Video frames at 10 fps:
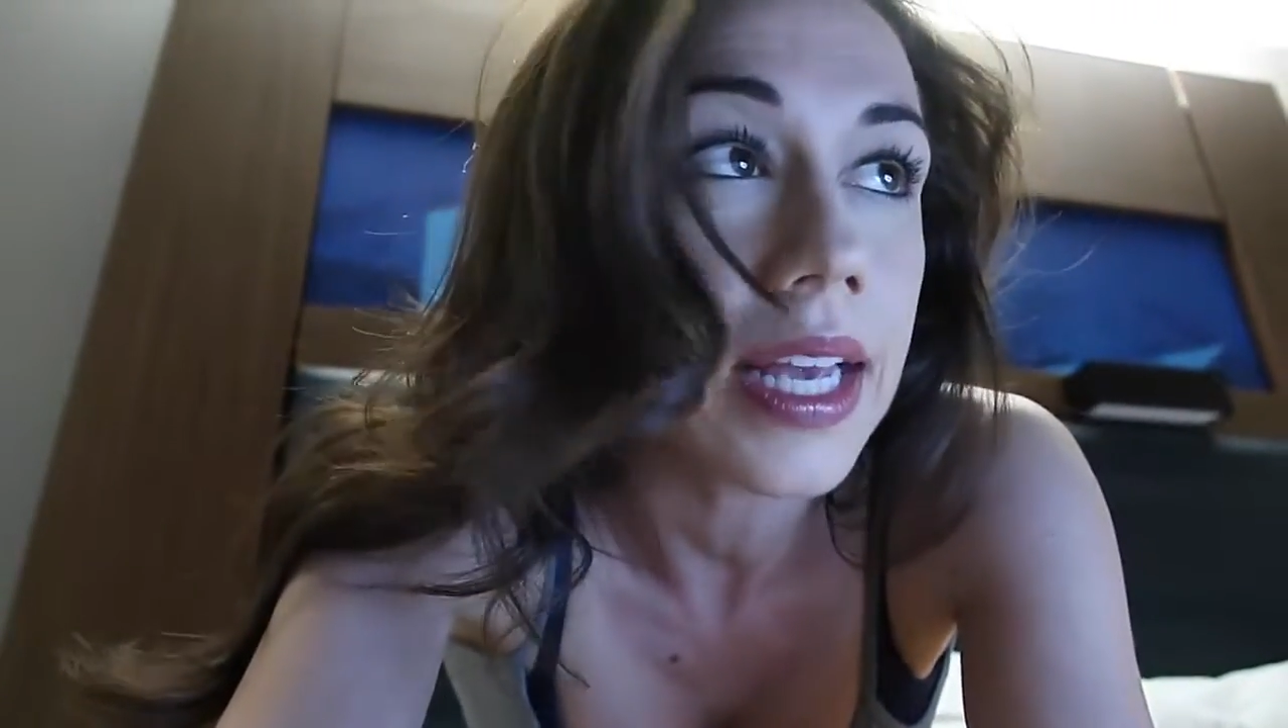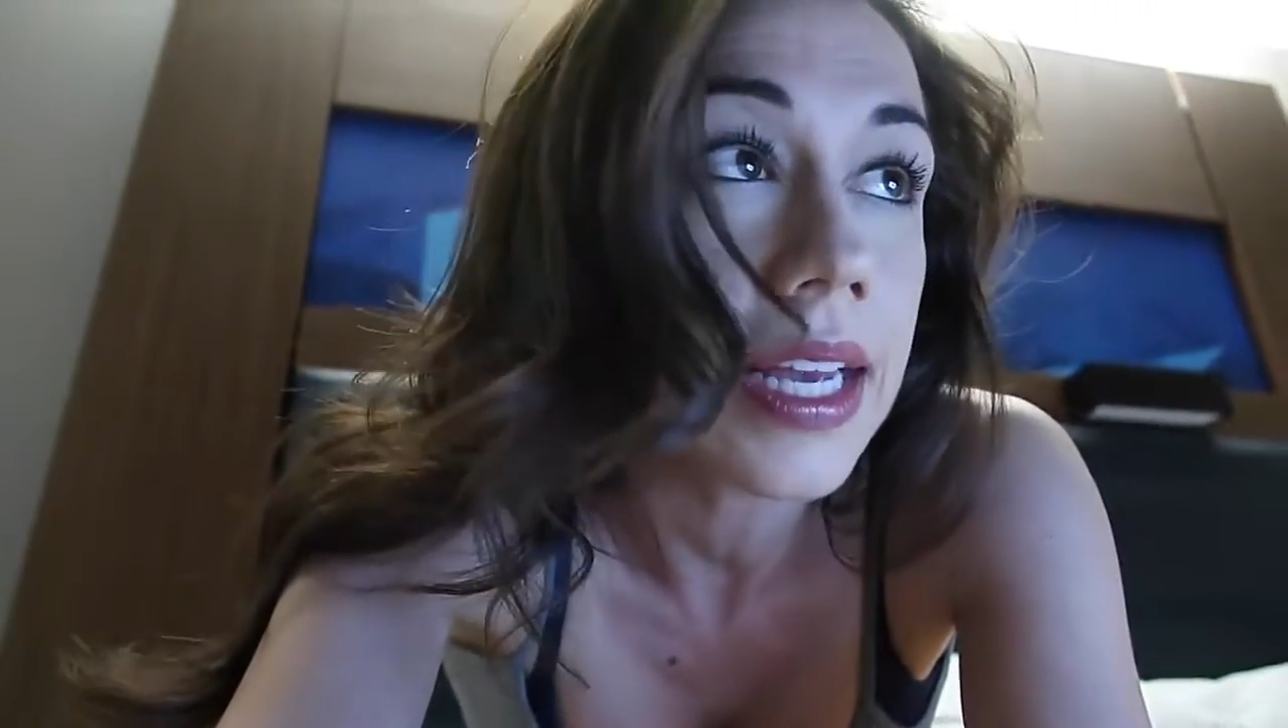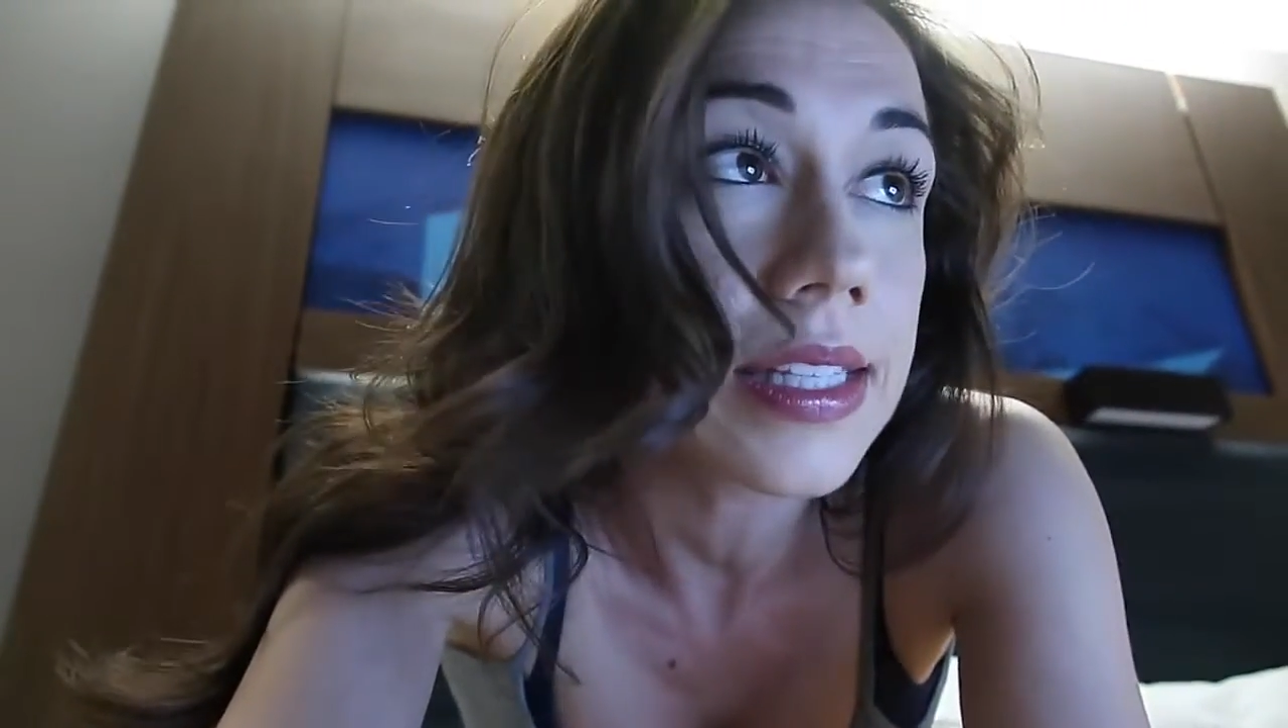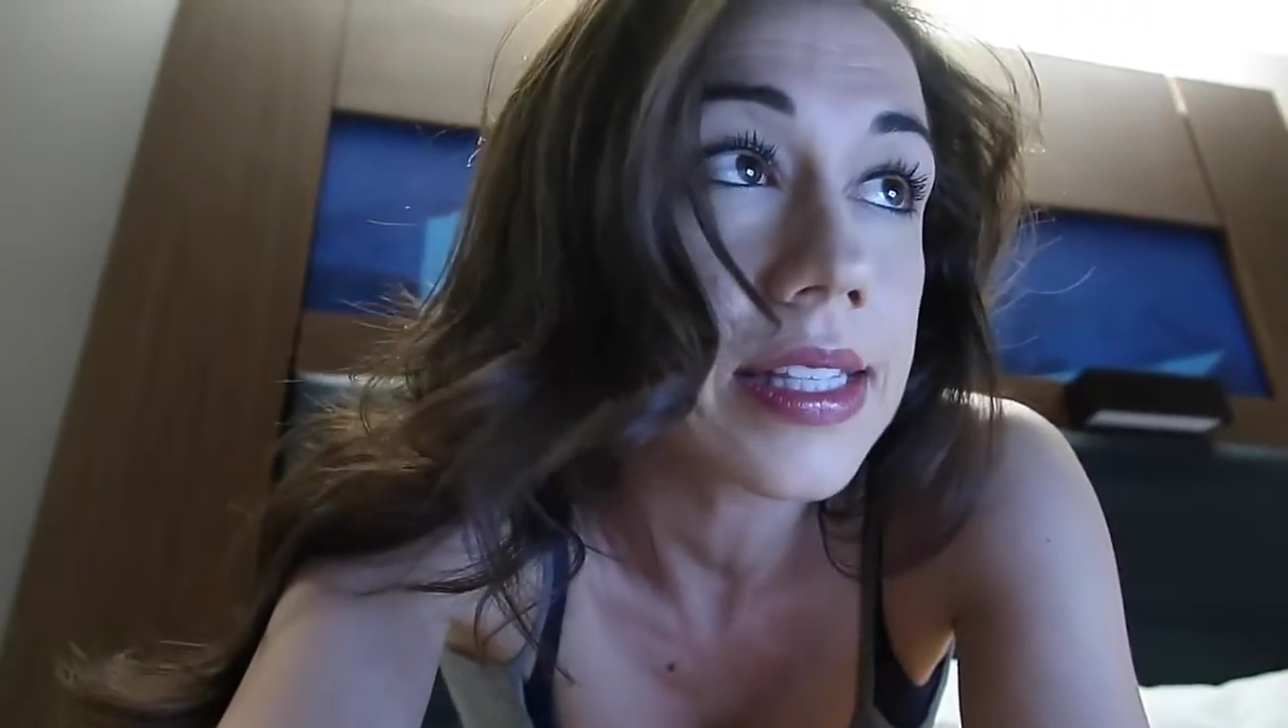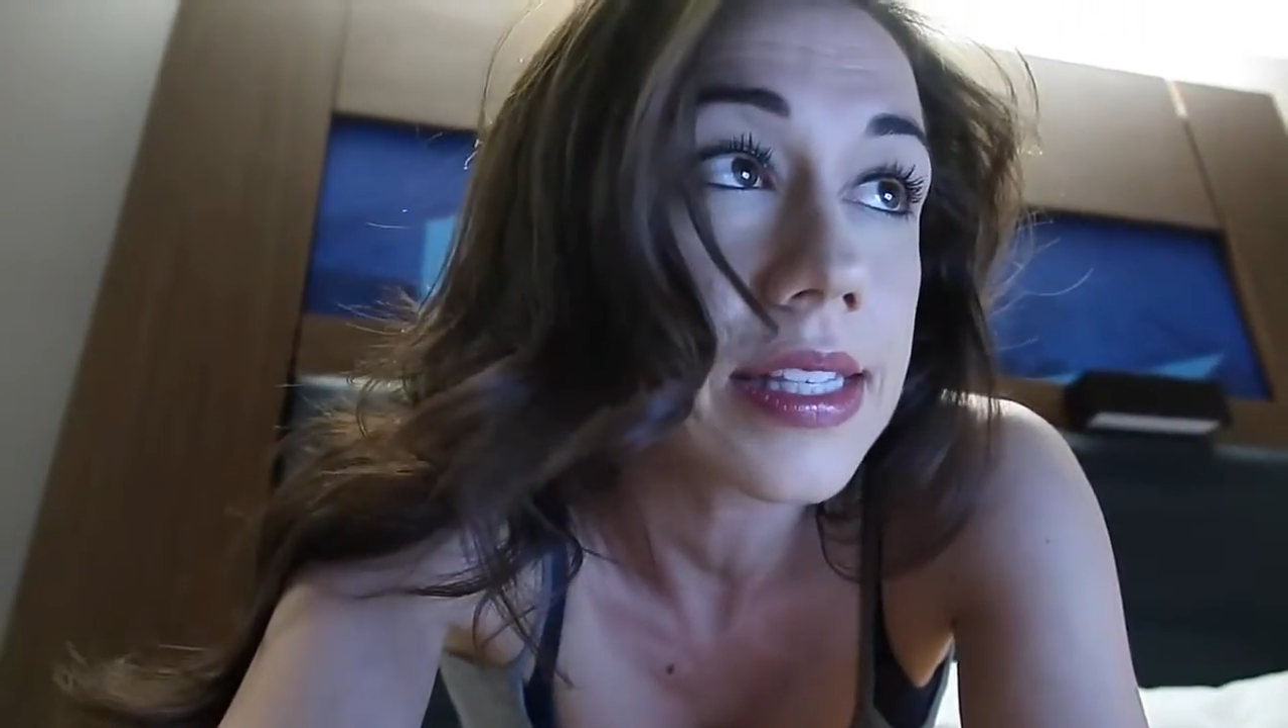
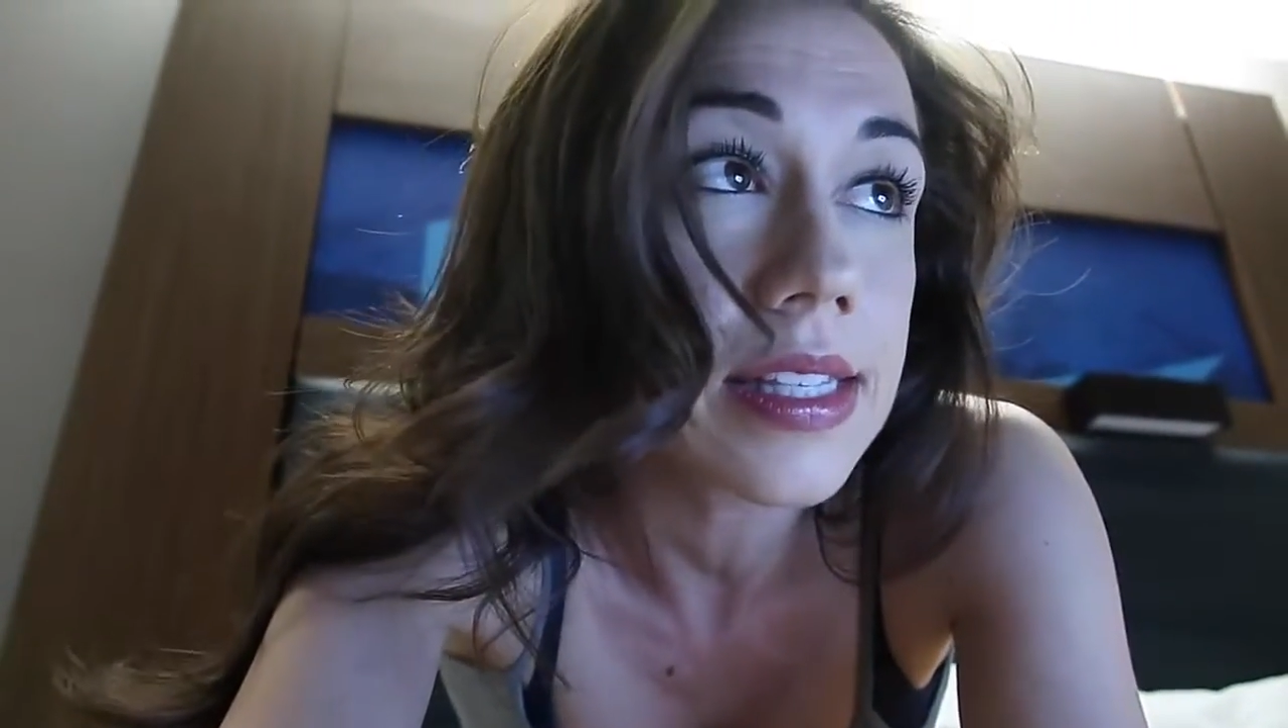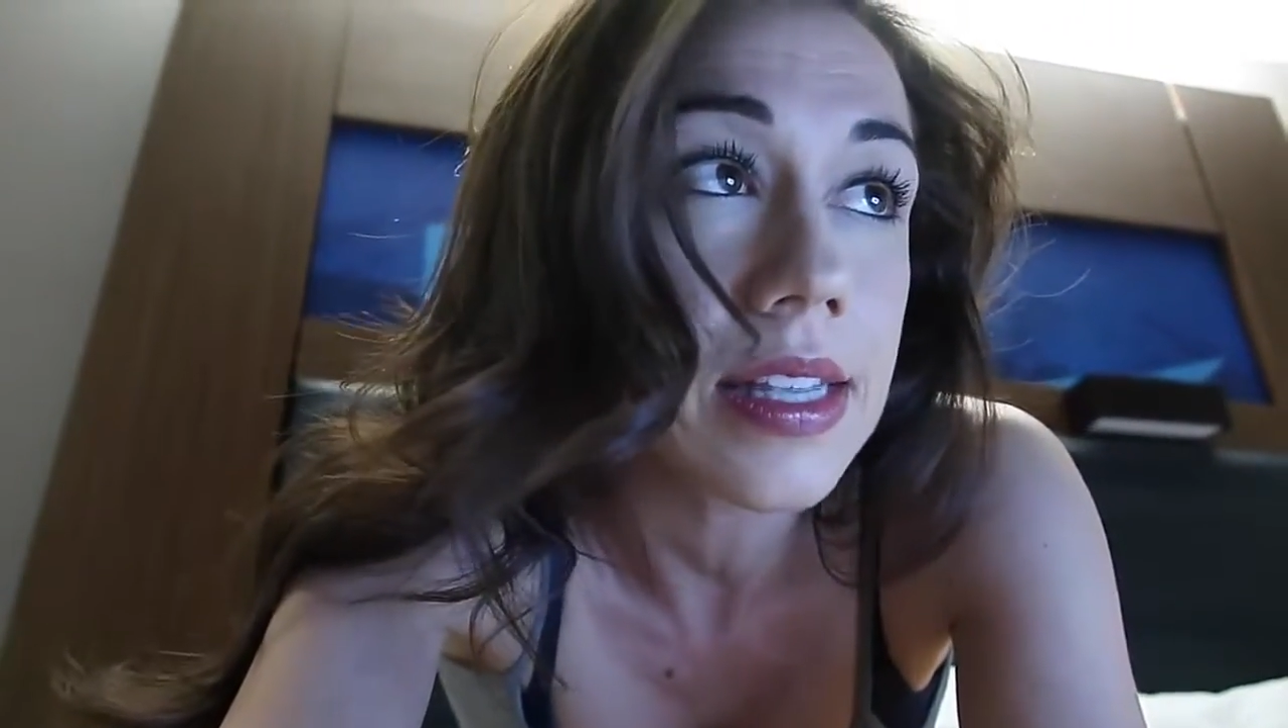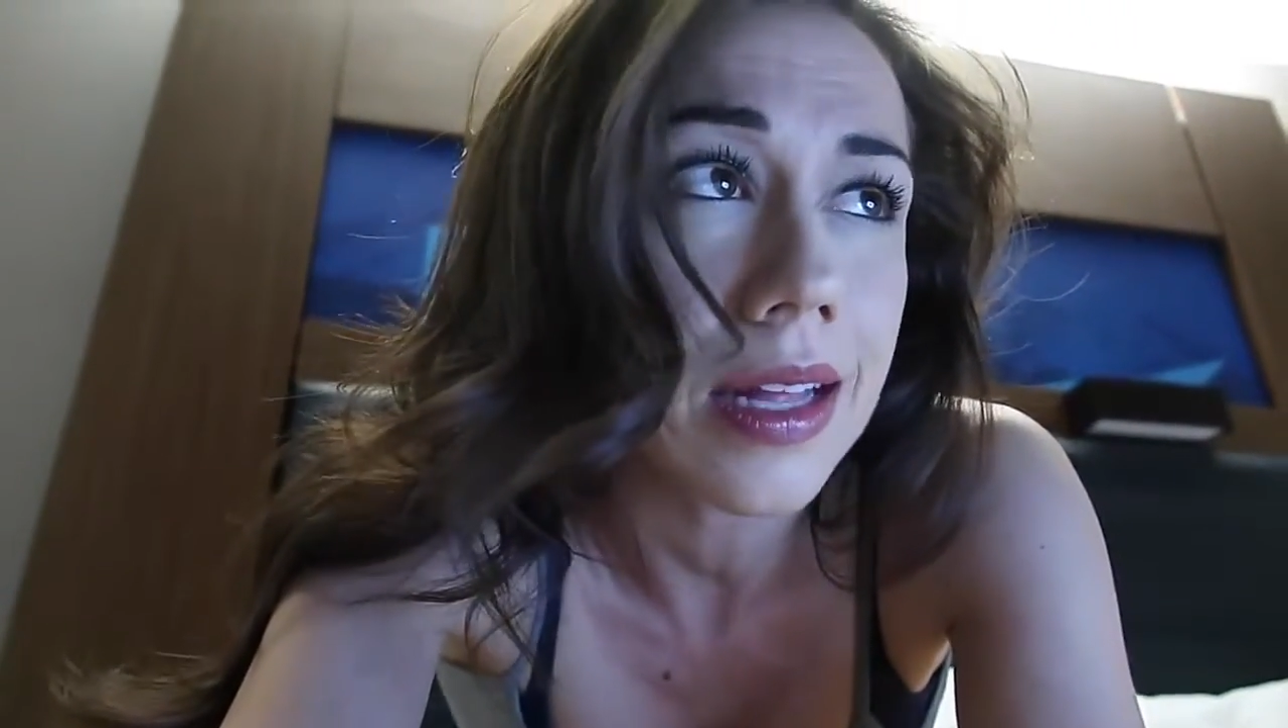it's